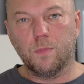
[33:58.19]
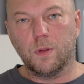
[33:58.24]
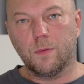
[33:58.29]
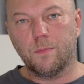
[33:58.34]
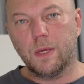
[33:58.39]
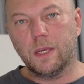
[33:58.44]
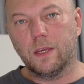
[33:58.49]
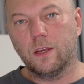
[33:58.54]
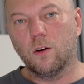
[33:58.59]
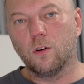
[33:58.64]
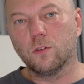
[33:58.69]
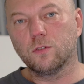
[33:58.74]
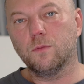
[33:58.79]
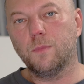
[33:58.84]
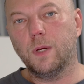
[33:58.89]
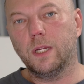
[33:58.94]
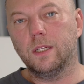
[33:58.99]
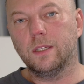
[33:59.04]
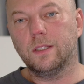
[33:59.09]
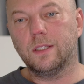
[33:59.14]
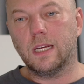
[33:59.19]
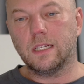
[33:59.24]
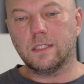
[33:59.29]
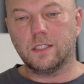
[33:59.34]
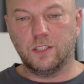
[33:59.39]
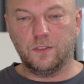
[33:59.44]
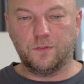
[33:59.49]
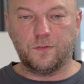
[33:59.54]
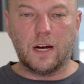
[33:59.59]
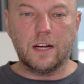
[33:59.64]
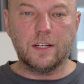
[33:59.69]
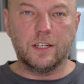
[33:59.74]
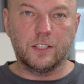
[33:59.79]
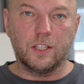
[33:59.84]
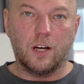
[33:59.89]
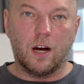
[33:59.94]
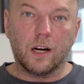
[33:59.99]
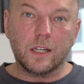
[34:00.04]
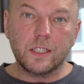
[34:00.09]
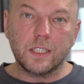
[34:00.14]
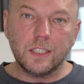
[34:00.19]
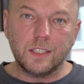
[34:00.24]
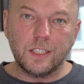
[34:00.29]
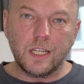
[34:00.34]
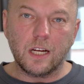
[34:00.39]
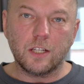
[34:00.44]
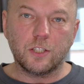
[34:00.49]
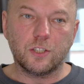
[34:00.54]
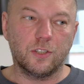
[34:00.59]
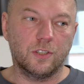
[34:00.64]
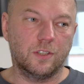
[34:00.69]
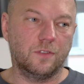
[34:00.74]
but making automated tests, defining the architecture,